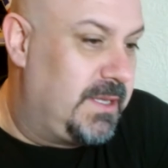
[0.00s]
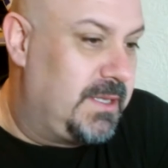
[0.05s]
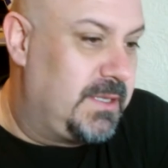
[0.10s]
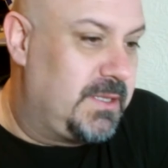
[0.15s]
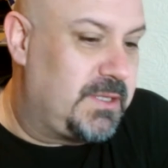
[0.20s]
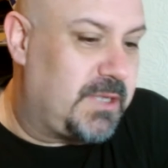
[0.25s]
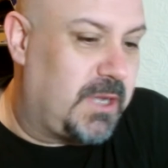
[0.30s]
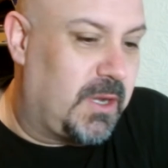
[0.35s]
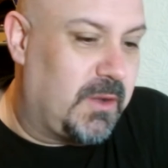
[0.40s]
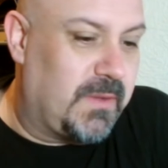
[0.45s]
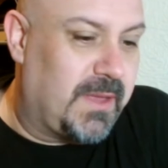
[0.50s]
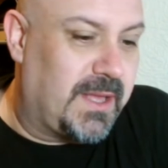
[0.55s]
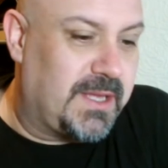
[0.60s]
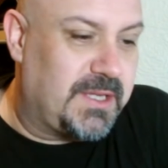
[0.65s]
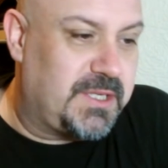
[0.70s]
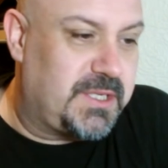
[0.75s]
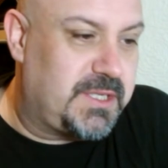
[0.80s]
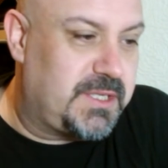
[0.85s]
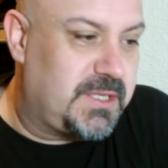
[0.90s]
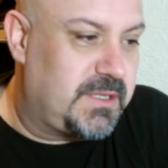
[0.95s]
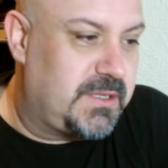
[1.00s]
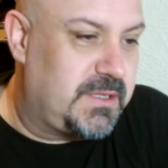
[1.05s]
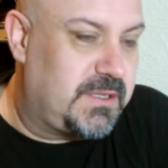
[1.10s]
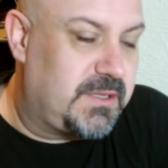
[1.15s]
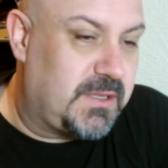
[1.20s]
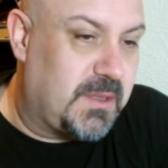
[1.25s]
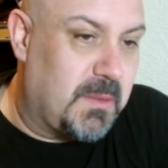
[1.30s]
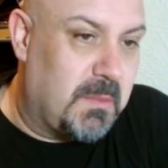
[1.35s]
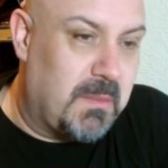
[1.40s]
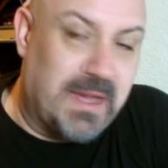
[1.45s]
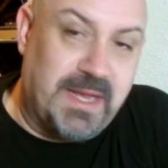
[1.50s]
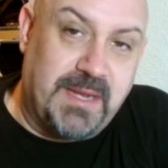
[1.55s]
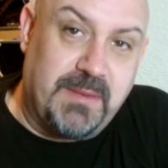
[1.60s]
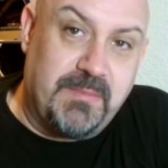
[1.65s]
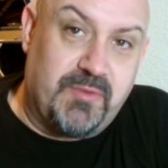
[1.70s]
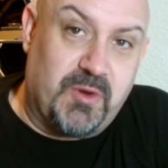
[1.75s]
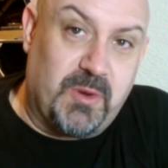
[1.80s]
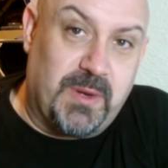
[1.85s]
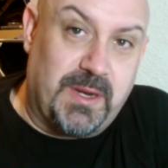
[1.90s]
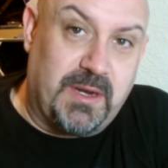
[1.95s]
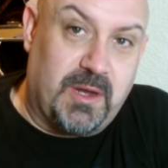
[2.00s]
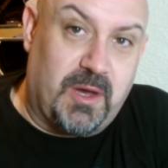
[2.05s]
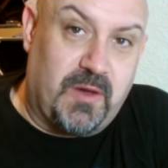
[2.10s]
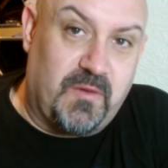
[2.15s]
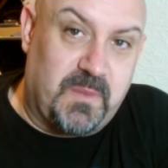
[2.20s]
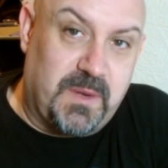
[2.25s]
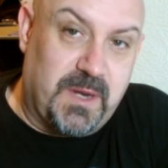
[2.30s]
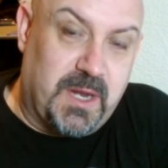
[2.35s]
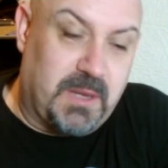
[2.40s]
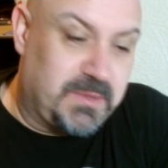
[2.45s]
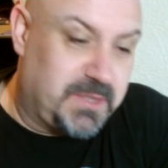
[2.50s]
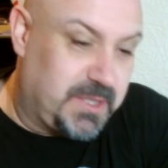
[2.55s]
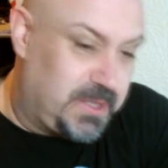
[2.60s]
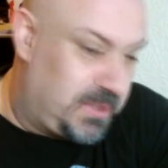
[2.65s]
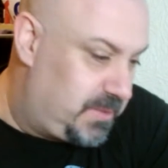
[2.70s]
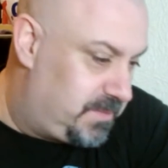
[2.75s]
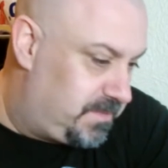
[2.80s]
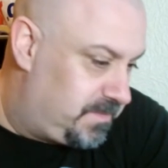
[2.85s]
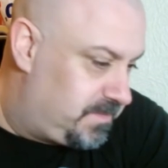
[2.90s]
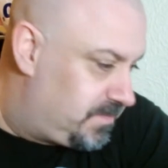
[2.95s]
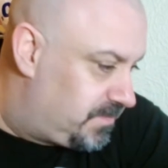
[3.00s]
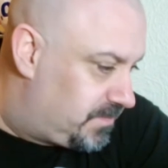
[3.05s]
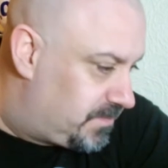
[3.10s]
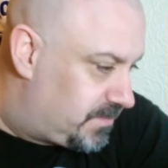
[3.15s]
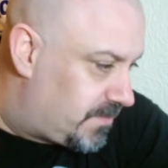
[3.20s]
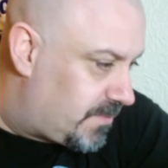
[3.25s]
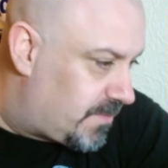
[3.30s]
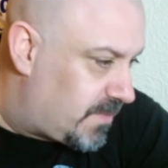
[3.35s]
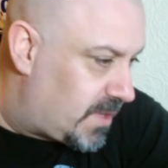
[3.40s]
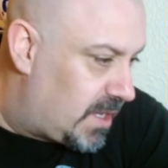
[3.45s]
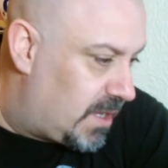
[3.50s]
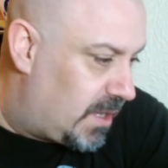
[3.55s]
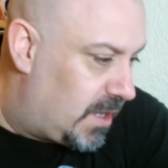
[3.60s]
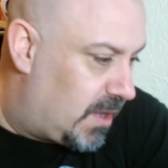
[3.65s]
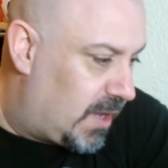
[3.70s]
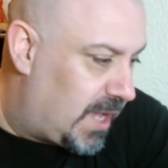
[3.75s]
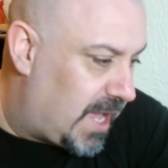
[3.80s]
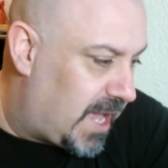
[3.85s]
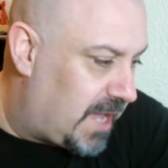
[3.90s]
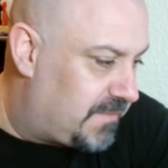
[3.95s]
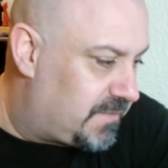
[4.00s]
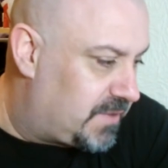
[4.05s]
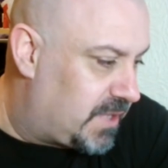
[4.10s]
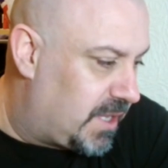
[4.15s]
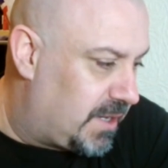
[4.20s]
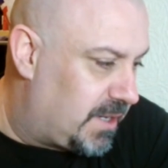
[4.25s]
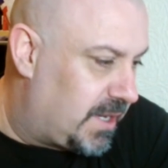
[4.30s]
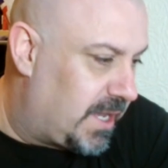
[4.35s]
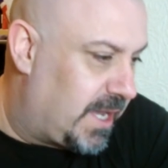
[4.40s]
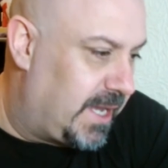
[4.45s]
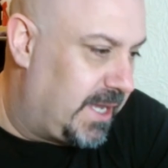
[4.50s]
So that's the main brewing that I've been up to. I have done